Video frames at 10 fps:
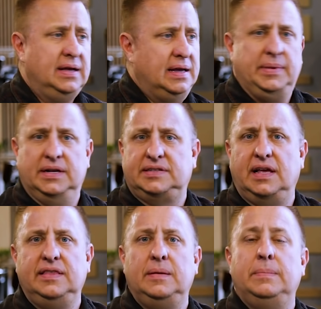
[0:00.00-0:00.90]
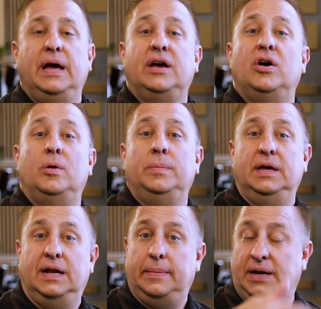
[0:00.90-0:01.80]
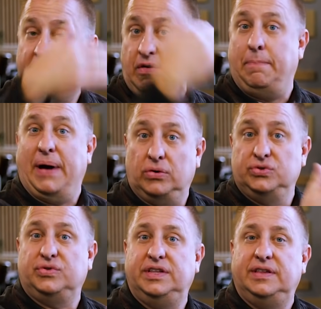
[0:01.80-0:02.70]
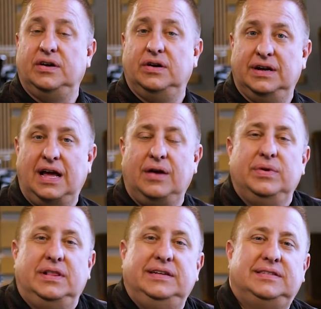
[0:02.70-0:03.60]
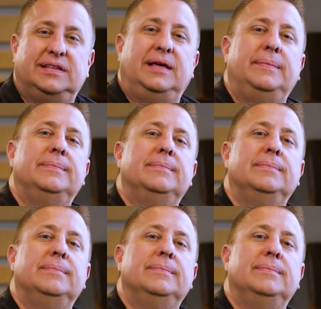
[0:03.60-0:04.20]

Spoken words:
I'm going to send them back home and I'm going to have a boundary there and not relate to them.